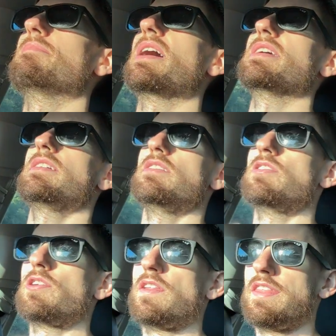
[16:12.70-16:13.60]
I
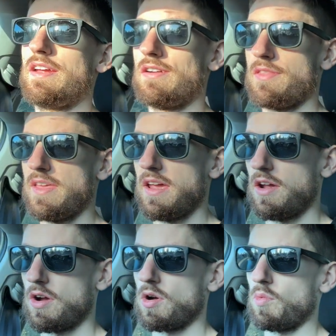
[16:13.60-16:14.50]
here and they are
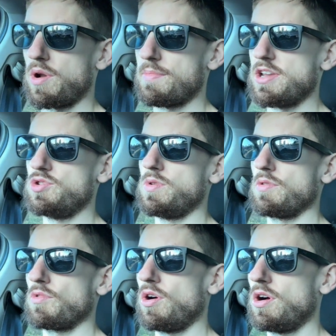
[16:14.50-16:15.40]
there? What am I
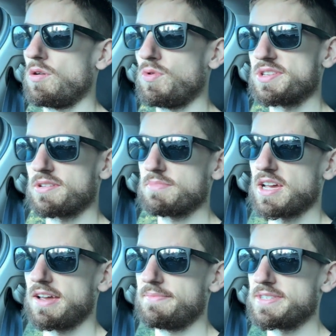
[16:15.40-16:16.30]
doing wrong? Well,
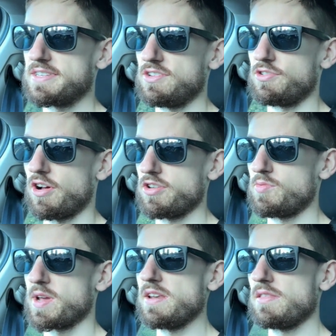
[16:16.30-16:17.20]
sometimes you're not
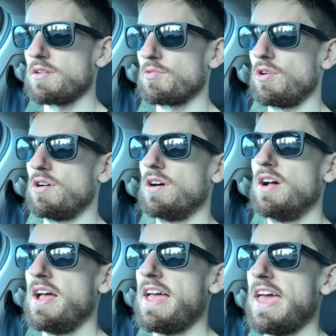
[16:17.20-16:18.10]
doing anything
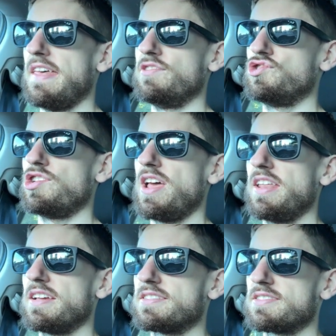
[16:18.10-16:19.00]
wrong, and
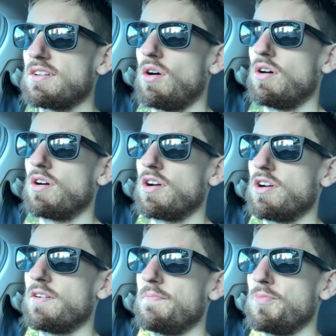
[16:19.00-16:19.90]
genetics
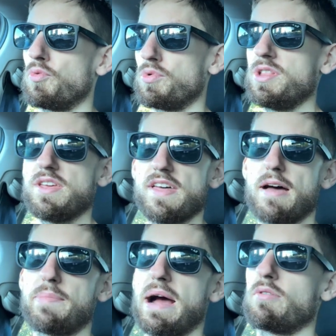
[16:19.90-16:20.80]
are really
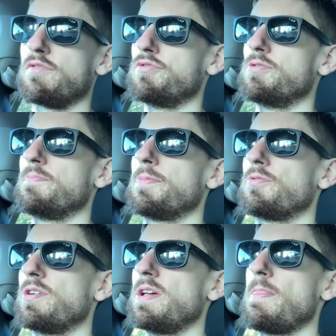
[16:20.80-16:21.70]
that powerful,
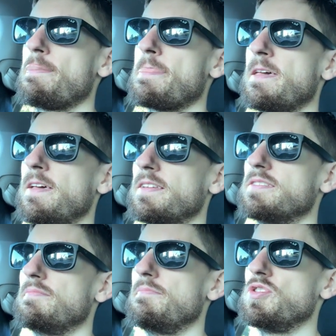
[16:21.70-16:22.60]
right?
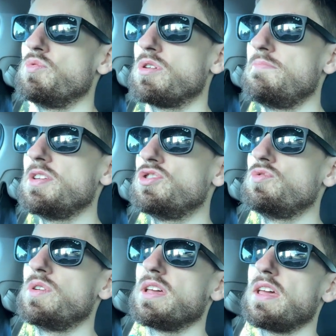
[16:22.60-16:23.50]
You could be
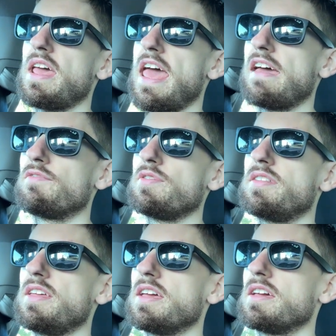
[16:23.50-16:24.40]
doing
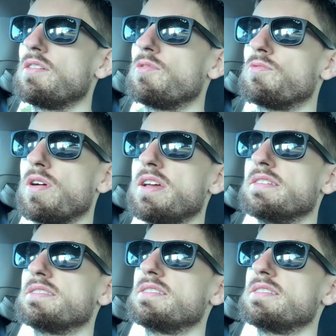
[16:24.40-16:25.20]
everything right